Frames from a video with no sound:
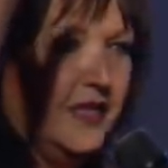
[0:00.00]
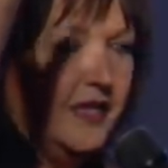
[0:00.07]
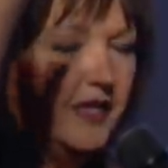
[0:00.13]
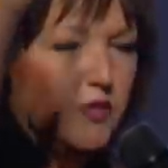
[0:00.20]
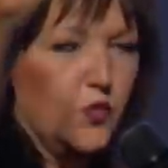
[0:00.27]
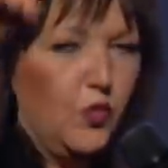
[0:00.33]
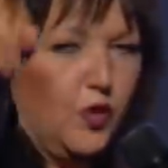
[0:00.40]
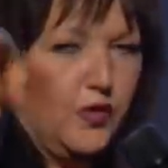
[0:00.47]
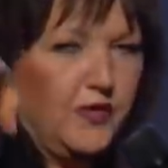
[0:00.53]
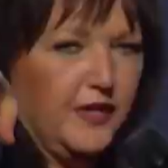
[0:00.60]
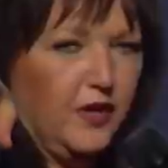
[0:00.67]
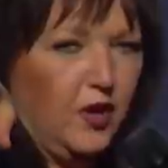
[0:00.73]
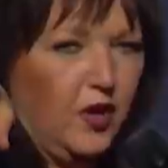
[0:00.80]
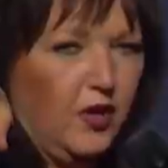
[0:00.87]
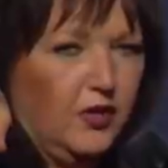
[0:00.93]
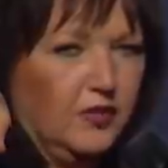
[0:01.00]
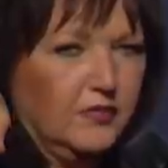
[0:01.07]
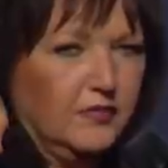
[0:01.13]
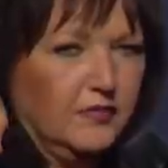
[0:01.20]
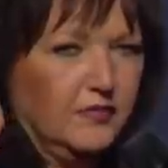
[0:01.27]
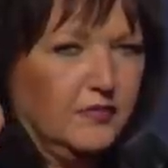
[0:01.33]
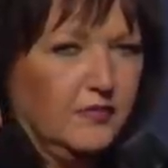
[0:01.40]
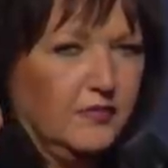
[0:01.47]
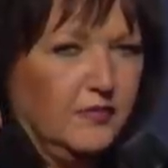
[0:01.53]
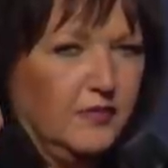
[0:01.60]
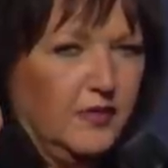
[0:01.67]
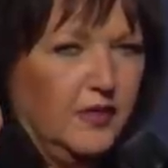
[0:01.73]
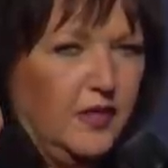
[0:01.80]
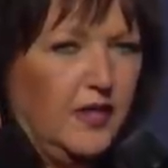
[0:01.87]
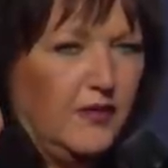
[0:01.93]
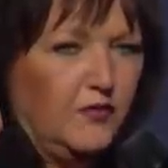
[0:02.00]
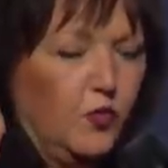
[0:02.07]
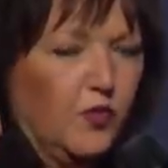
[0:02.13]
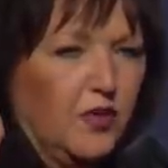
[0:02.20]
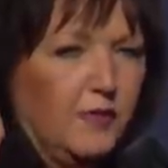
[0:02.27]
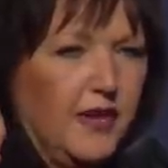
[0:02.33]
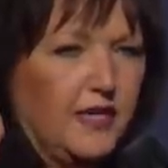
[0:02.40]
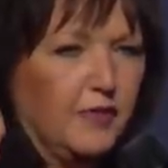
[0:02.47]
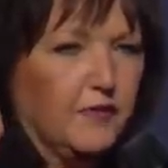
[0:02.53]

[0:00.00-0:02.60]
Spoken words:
is worth it all. If you want to make a